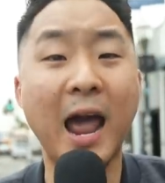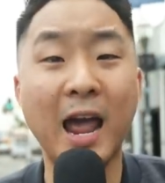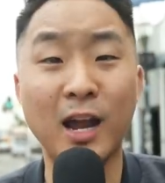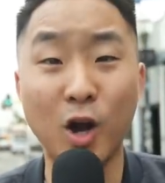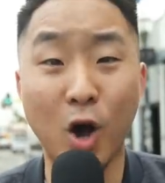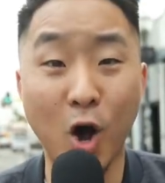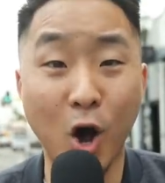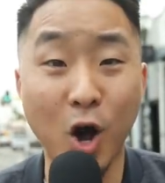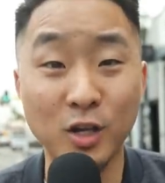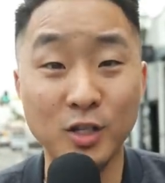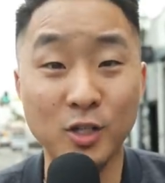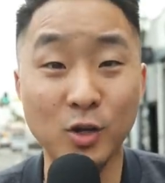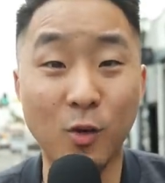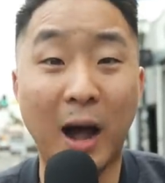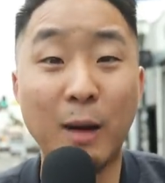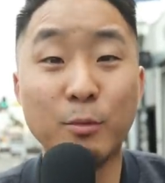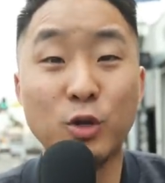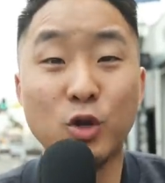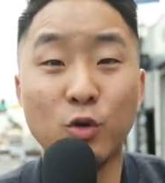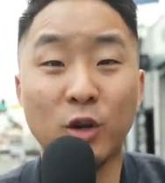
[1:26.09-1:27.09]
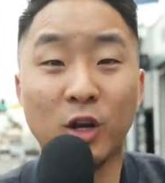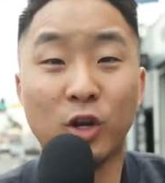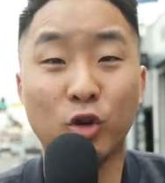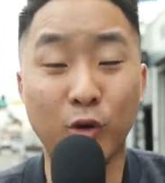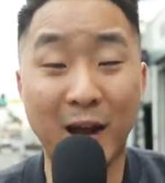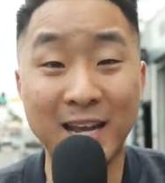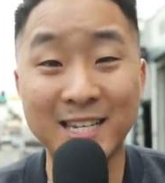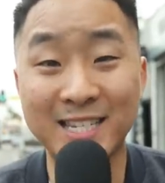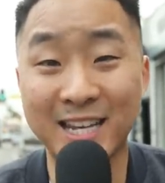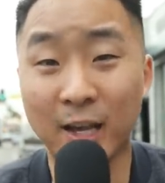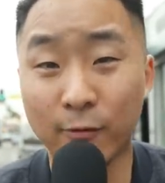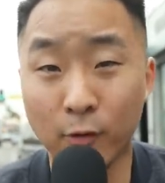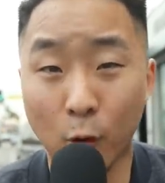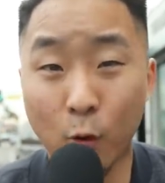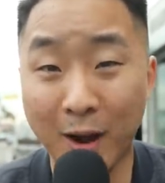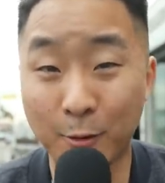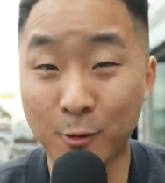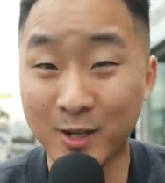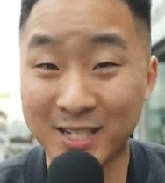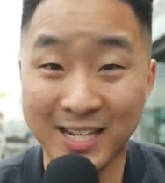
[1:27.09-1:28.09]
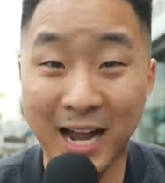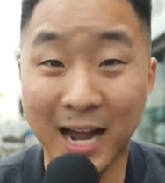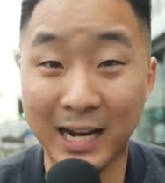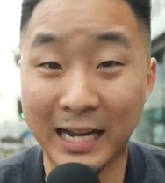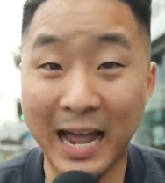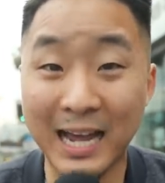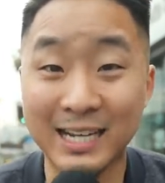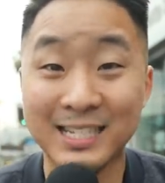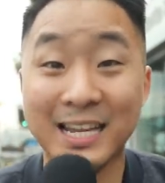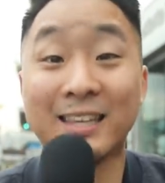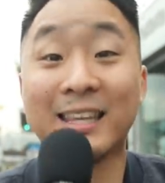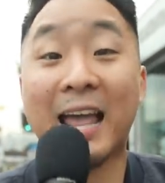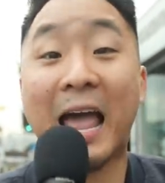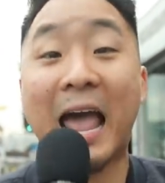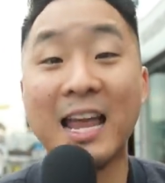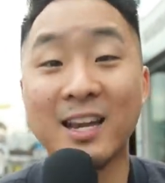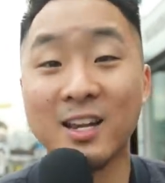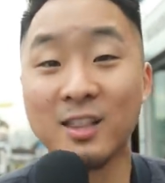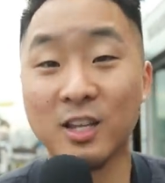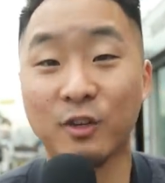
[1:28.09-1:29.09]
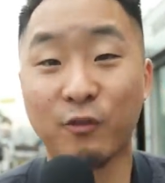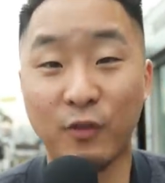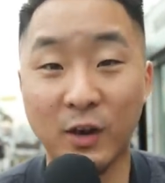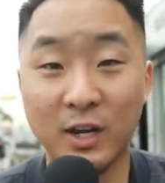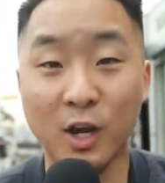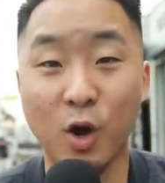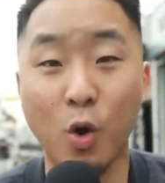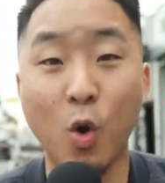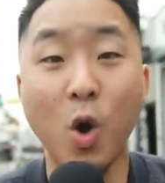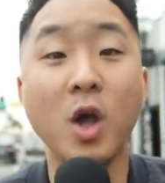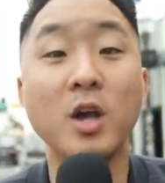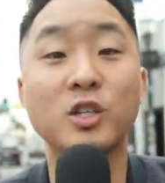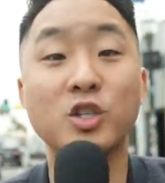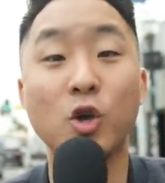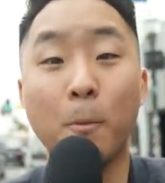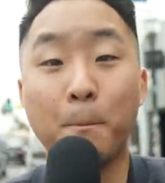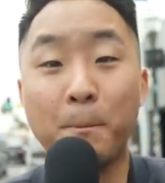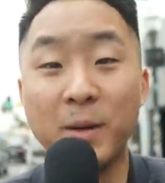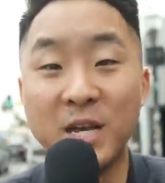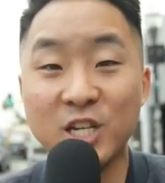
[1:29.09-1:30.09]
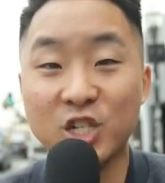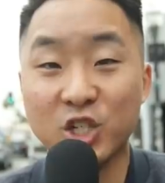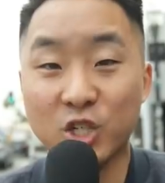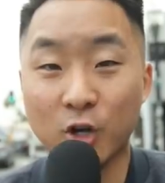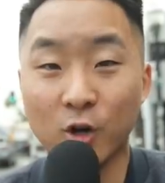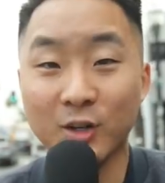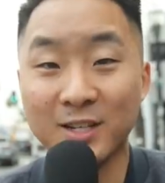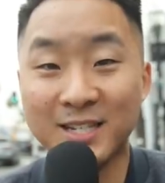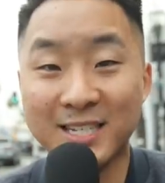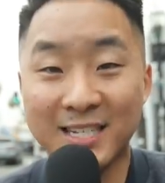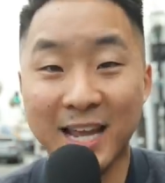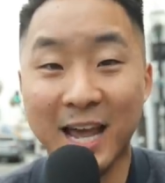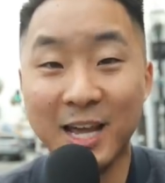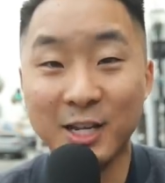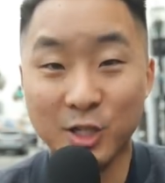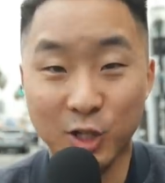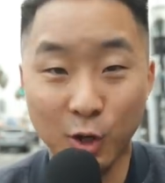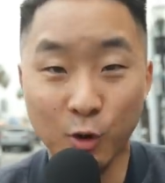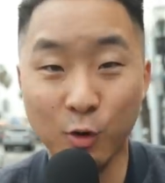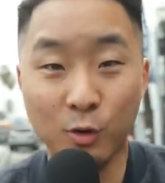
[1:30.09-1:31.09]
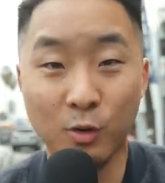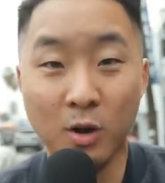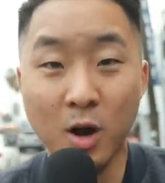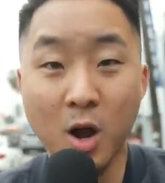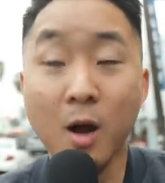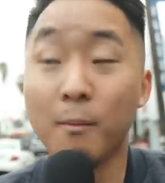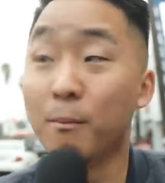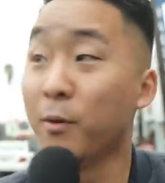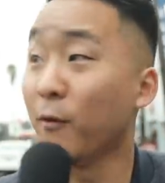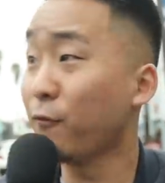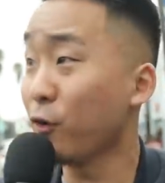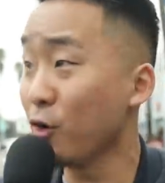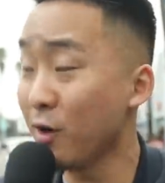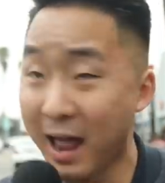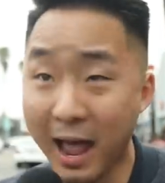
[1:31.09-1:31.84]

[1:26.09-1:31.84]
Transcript: And also, I'm doing a crazy giveaway with StockX at the end of this video, so be sure to stay tuned. But for